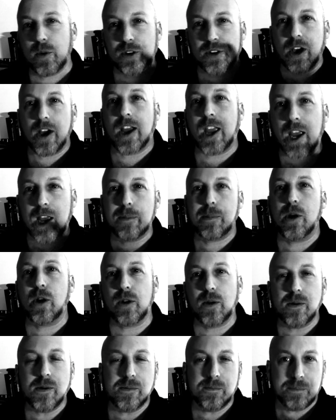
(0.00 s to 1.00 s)
were talking
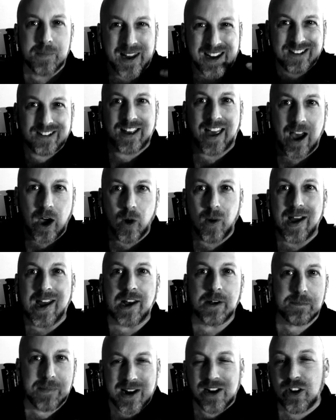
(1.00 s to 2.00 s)
about MGTOW
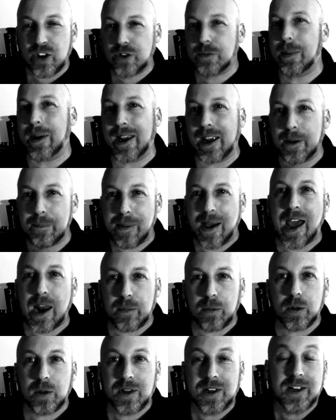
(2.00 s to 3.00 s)
and marriage being
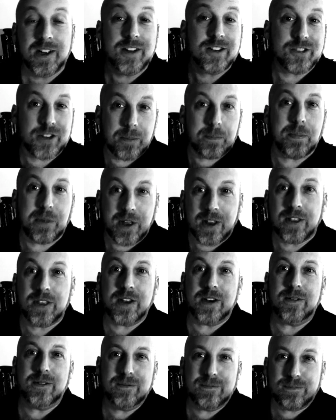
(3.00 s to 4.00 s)
compatible, something
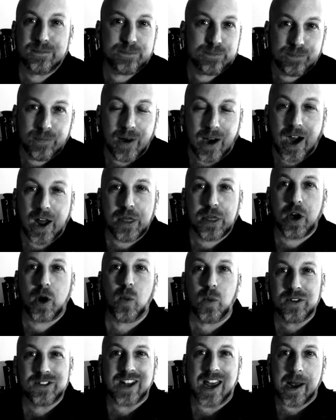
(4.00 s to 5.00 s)
that I
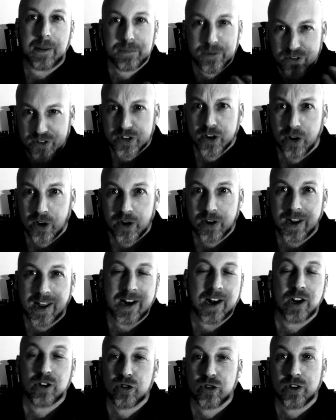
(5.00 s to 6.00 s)
thought was absurd
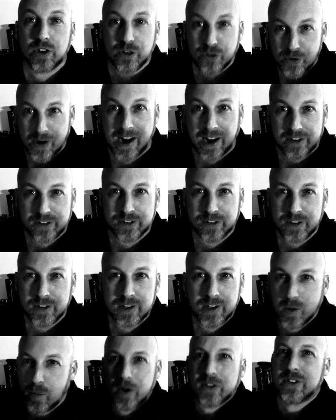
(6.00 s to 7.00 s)
and I should address.
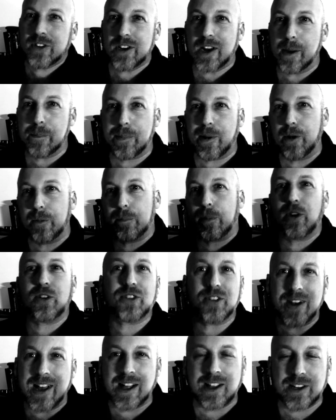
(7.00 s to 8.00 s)
It wasn't about
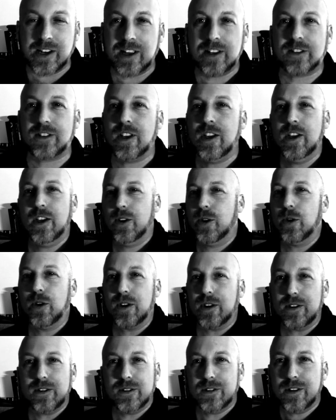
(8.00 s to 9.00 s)
personalities
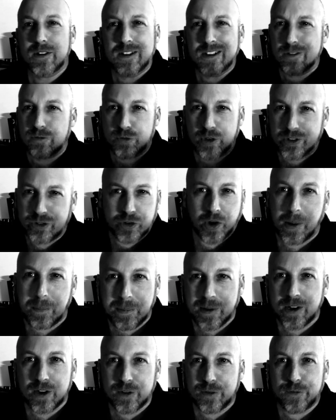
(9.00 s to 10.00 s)
or
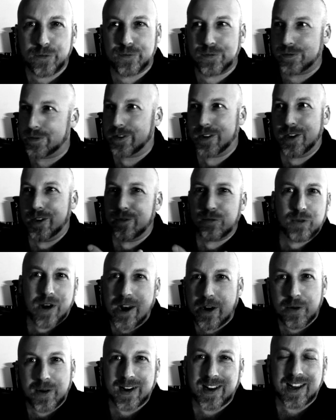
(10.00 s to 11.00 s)
retributive
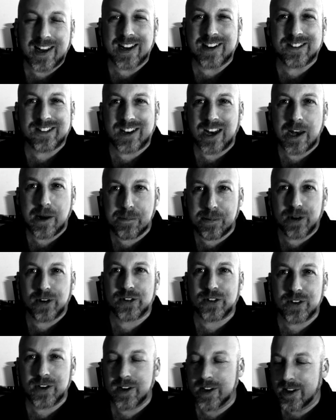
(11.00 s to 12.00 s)
rhetoric against any
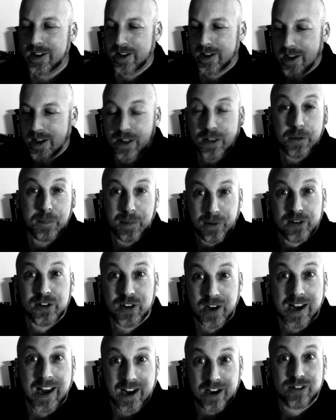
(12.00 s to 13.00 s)
person. The
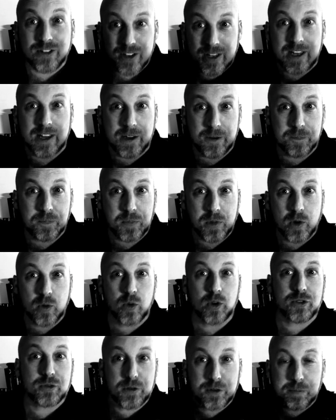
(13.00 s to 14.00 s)
person I actually
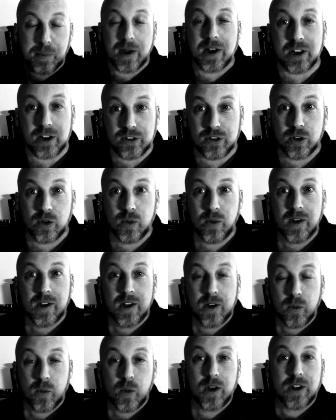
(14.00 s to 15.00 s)
was responding to
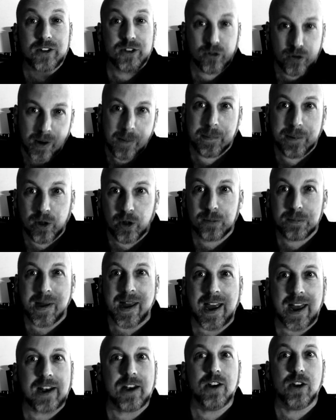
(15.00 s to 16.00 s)
was Grumpy Old
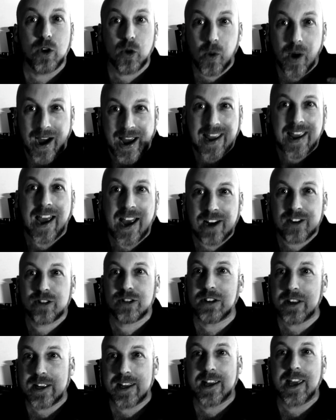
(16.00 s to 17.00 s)
Man, who I
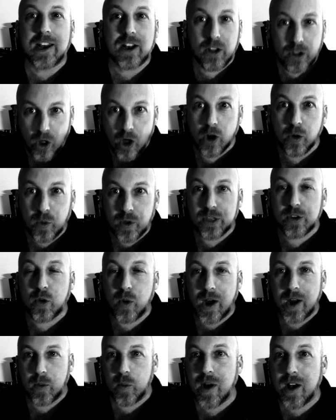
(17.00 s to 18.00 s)
actually get along with
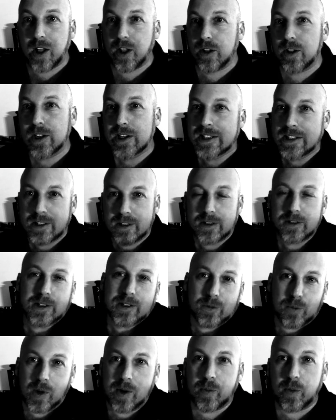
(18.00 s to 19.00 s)
quite well
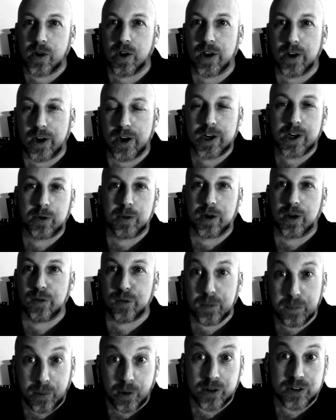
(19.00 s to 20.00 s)
when we're not arguing
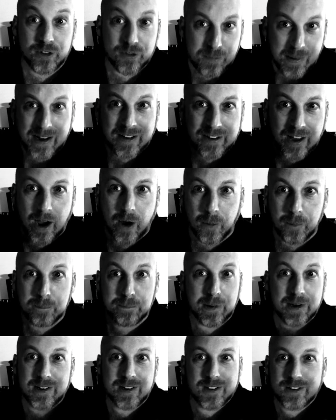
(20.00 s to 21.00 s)
over points of MGTOW,
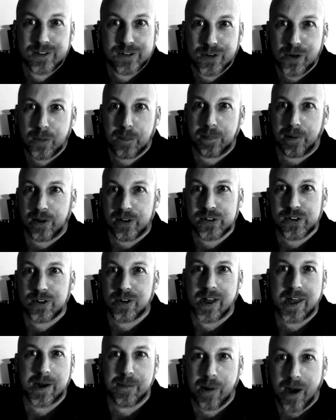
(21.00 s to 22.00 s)
but it's no
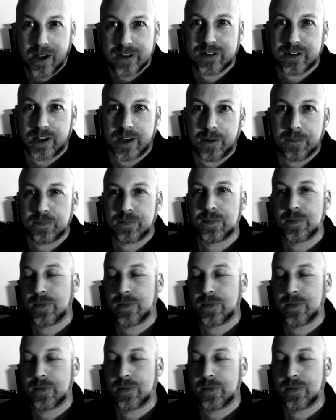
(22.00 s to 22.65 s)
personal animosity.